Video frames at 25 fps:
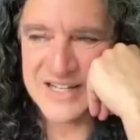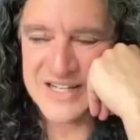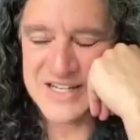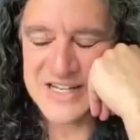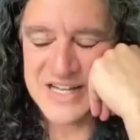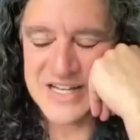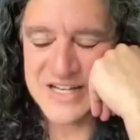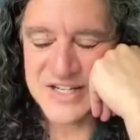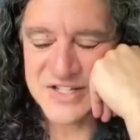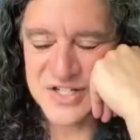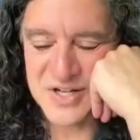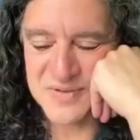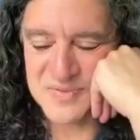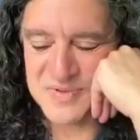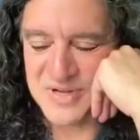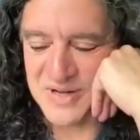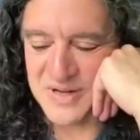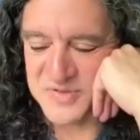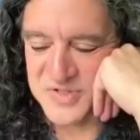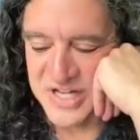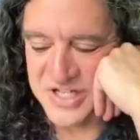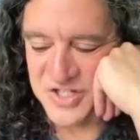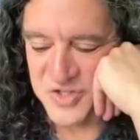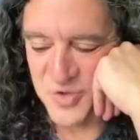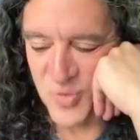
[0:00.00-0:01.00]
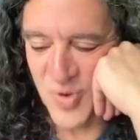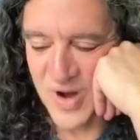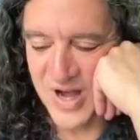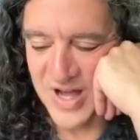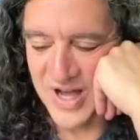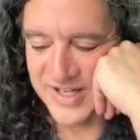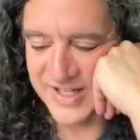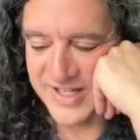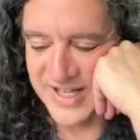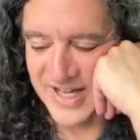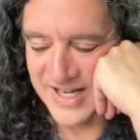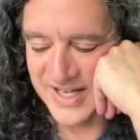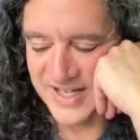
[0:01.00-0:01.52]
it, it, sometimes takes a while
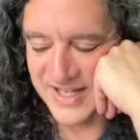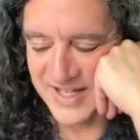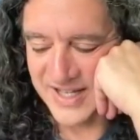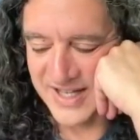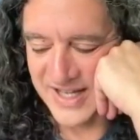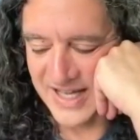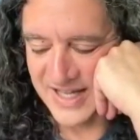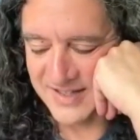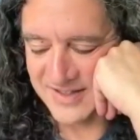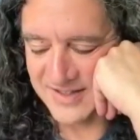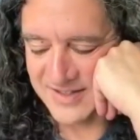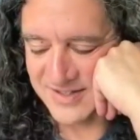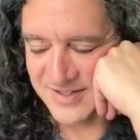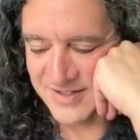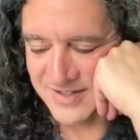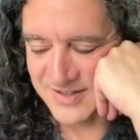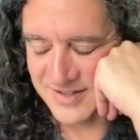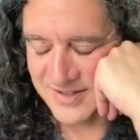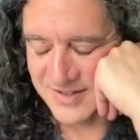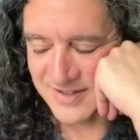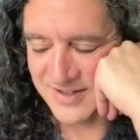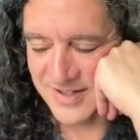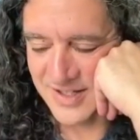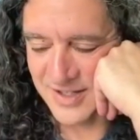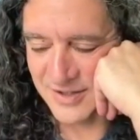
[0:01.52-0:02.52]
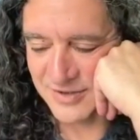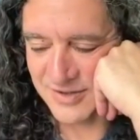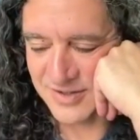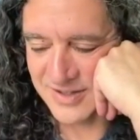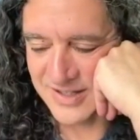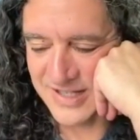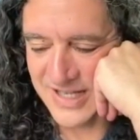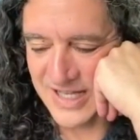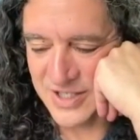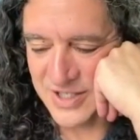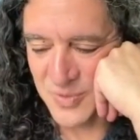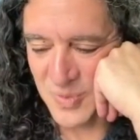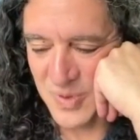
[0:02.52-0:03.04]
to kind of get to you know
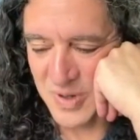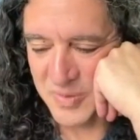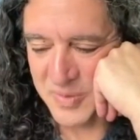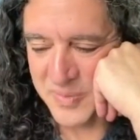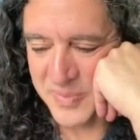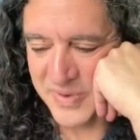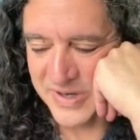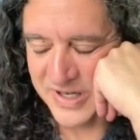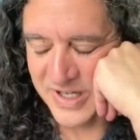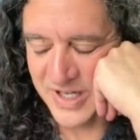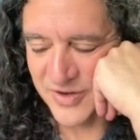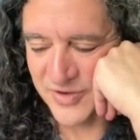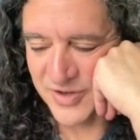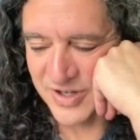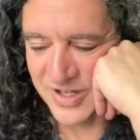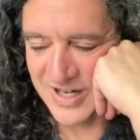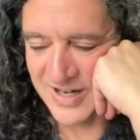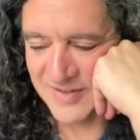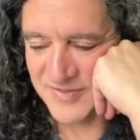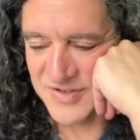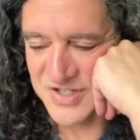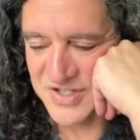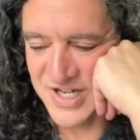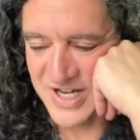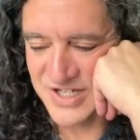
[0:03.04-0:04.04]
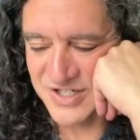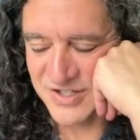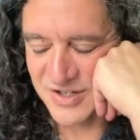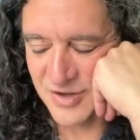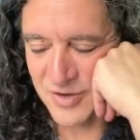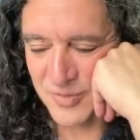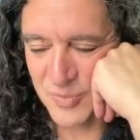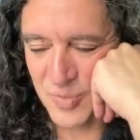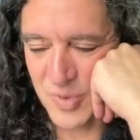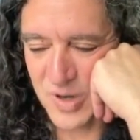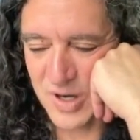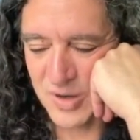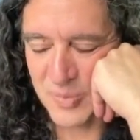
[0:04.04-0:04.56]
get to where we want to go in a conversation
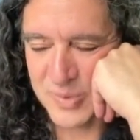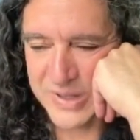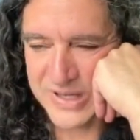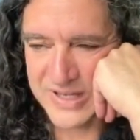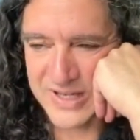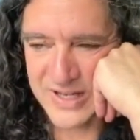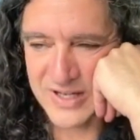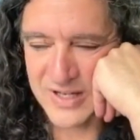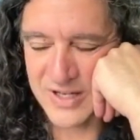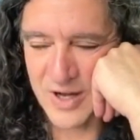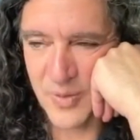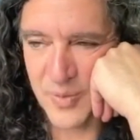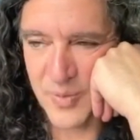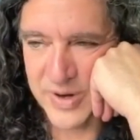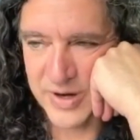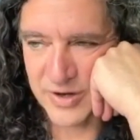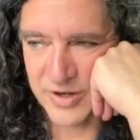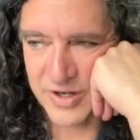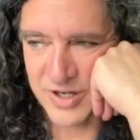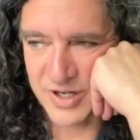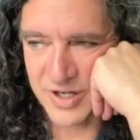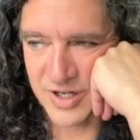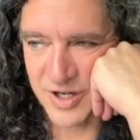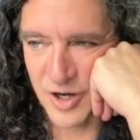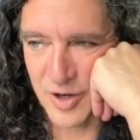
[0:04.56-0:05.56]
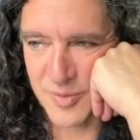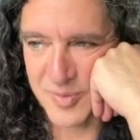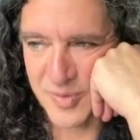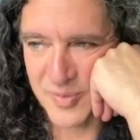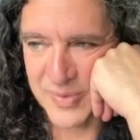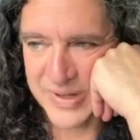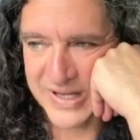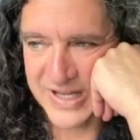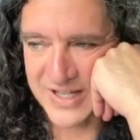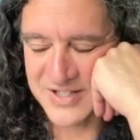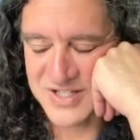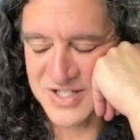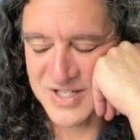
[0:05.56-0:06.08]
or where we didn't know we were going to go but
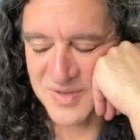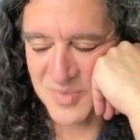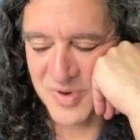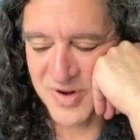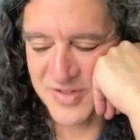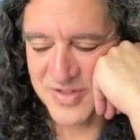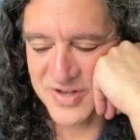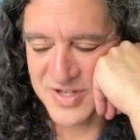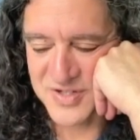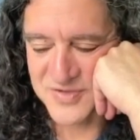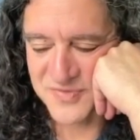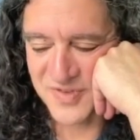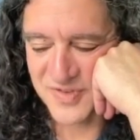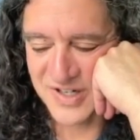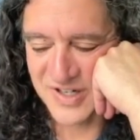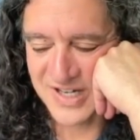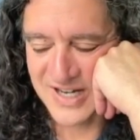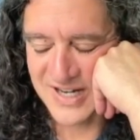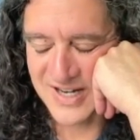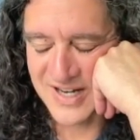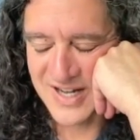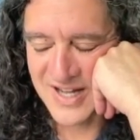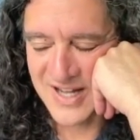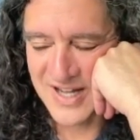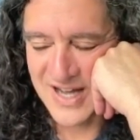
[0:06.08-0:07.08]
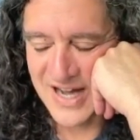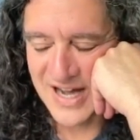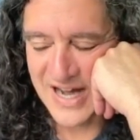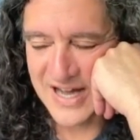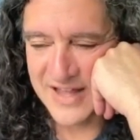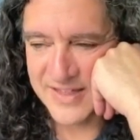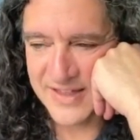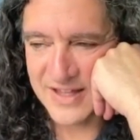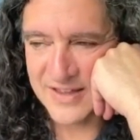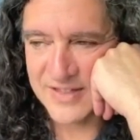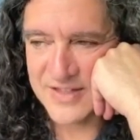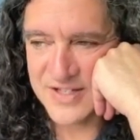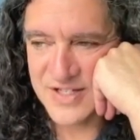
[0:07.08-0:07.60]
we get somewhere that's fun and i
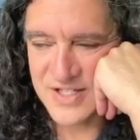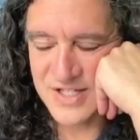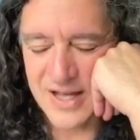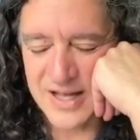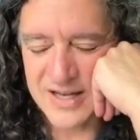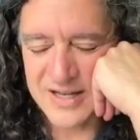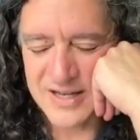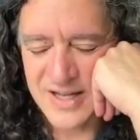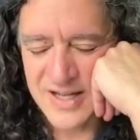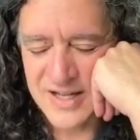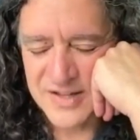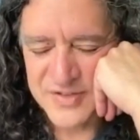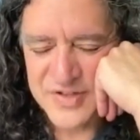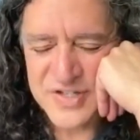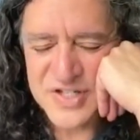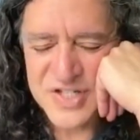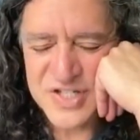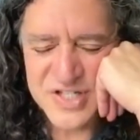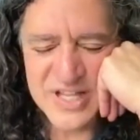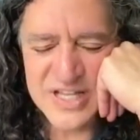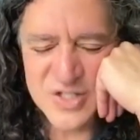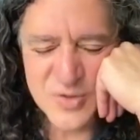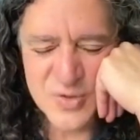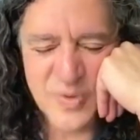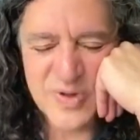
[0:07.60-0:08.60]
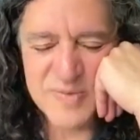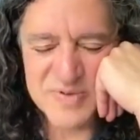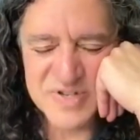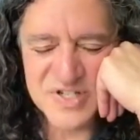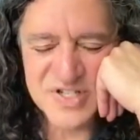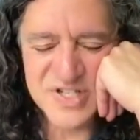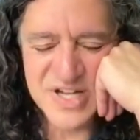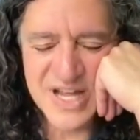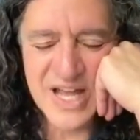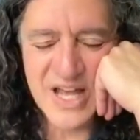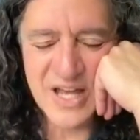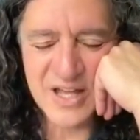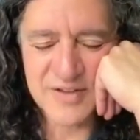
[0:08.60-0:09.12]
think this and this is things that we've been
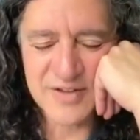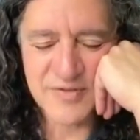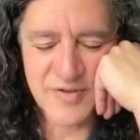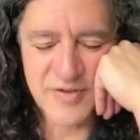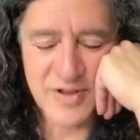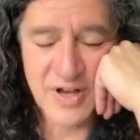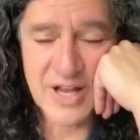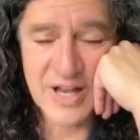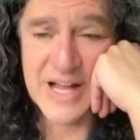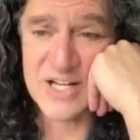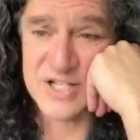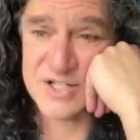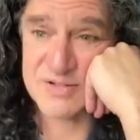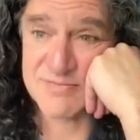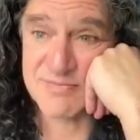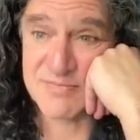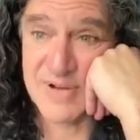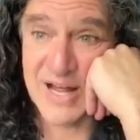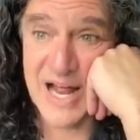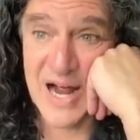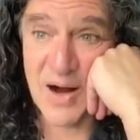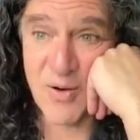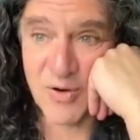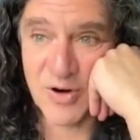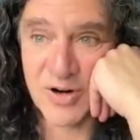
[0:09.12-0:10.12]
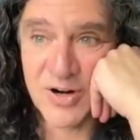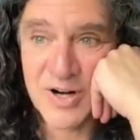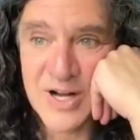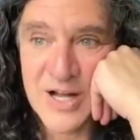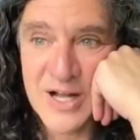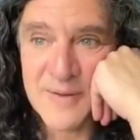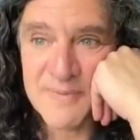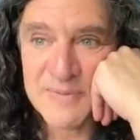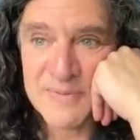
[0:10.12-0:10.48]
saying for the last hour